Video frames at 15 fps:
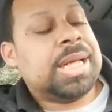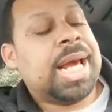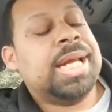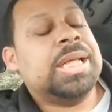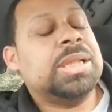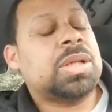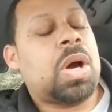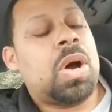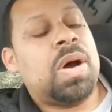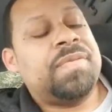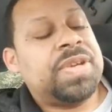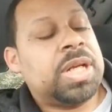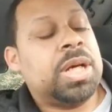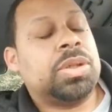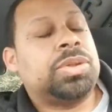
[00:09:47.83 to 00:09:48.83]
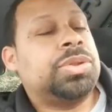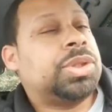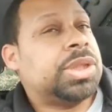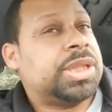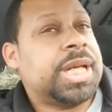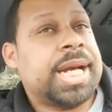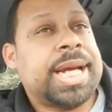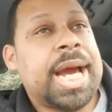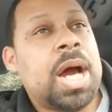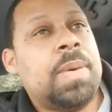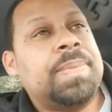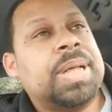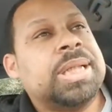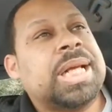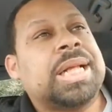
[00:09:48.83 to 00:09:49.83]
these are all videos you should check out,
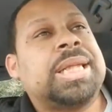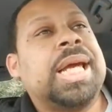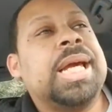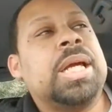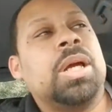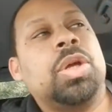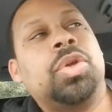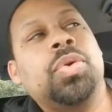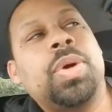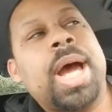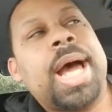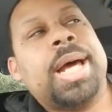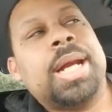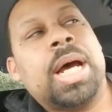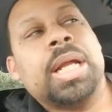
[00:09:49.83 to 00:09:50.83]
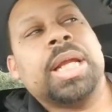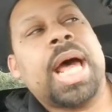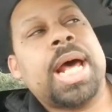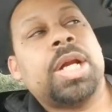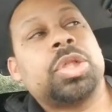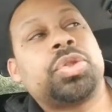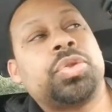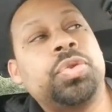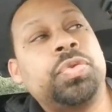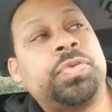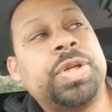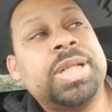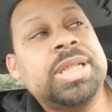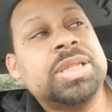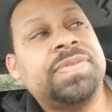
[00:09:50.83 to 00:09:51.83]
because I think you got a lot of
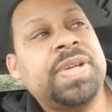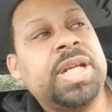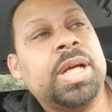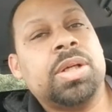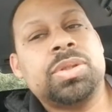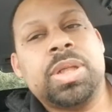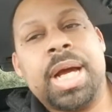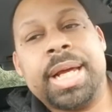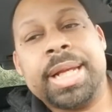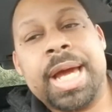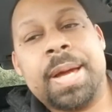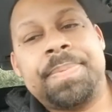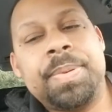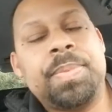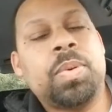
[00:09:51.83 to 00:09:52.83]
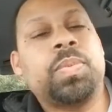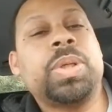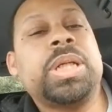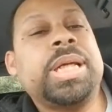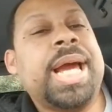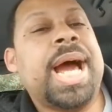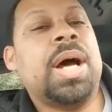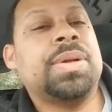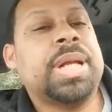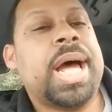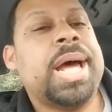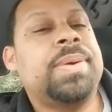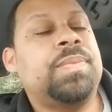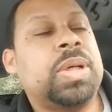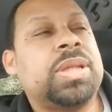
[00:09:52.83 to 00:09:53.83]
truth in these videos. You got a lot of people really
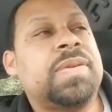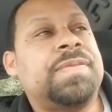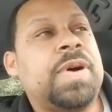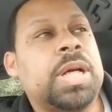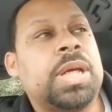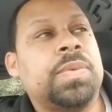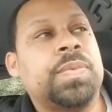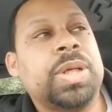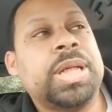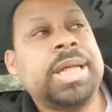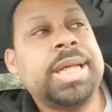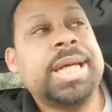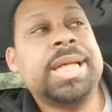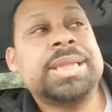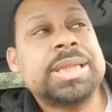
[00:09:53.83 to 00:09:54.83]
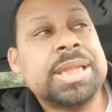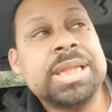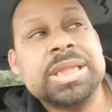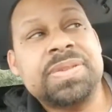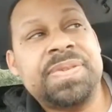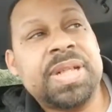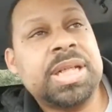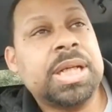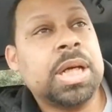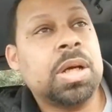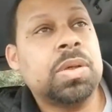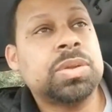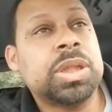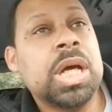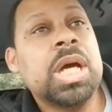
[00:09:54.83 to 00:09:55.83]
outlining what the fuck it really is in these
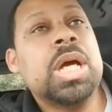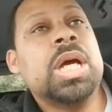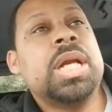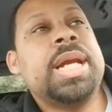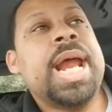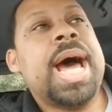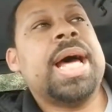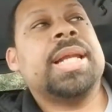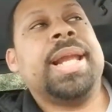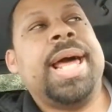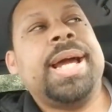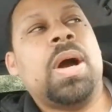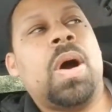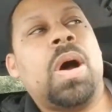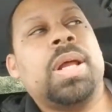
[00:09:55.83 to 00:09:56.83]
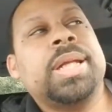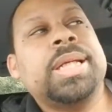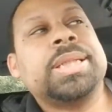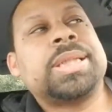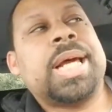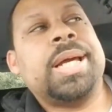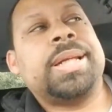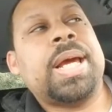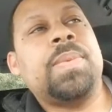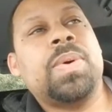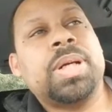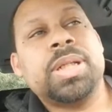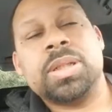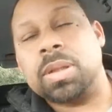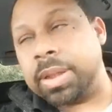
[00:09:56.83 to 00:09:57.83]
videos. Not like all this, like they
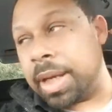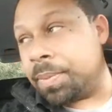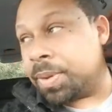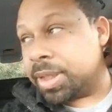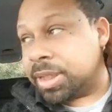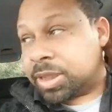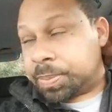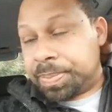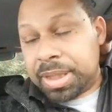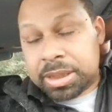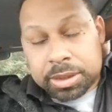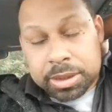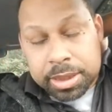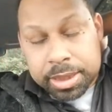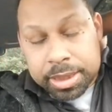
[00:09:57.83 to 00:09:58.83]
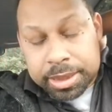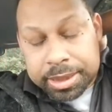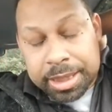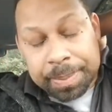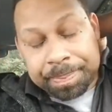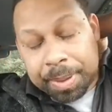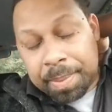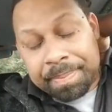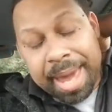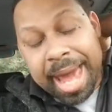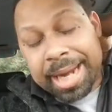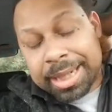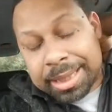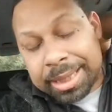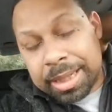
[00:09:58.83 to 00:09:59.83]
want to speak to
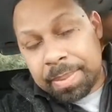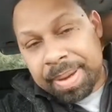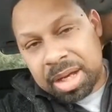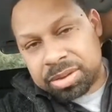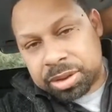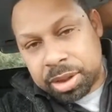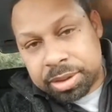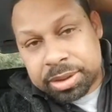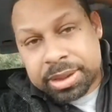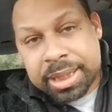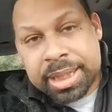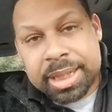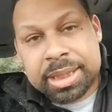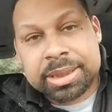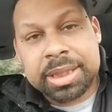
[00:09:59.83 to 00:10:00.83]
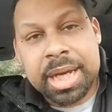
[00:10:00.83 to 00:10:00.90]
diplomatically about certain things.